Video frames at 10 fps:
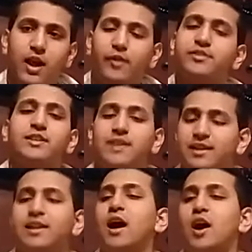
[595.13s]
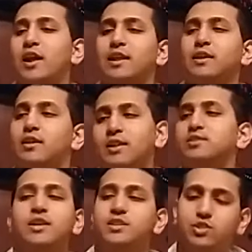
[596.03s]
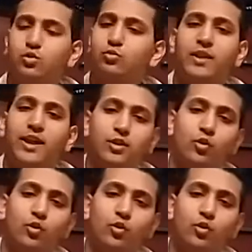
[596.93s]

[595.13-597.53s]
I understand that, yeah, it's too late.